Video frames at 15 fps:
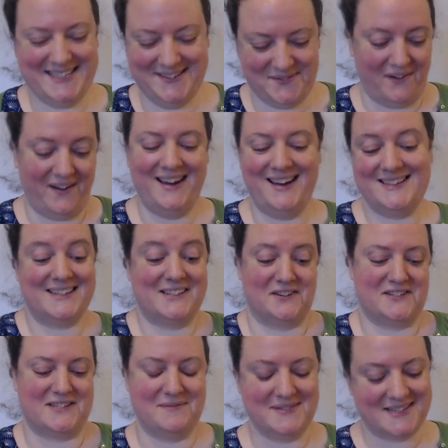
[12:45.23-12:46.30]
but I did
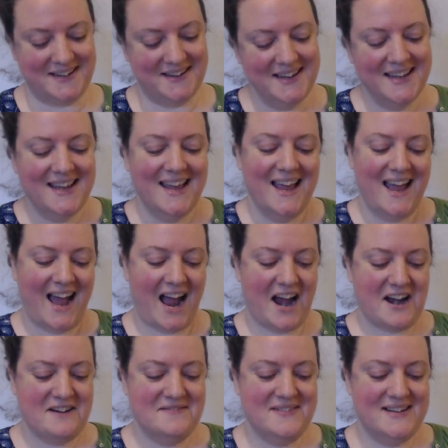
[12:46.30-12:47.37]
costume. So
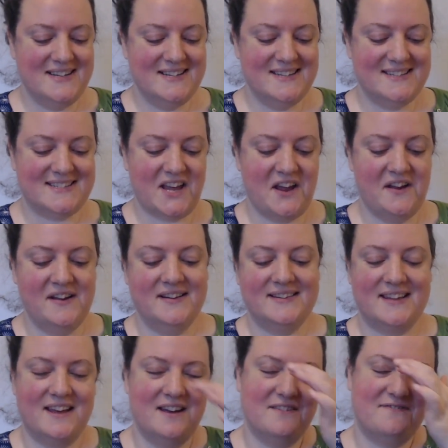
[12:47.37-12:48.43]

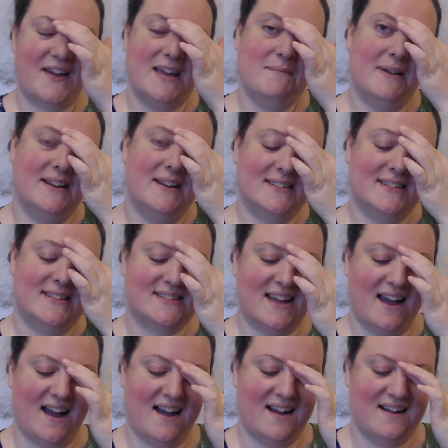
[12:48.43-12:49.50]
the famous,
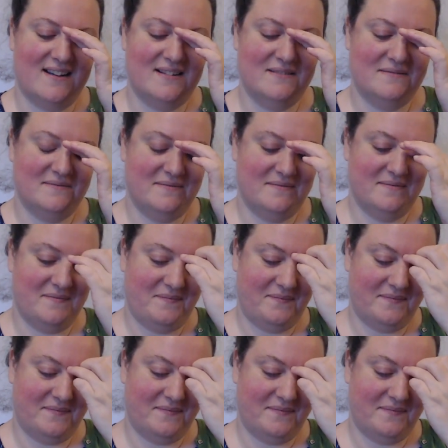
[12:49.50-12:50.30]
that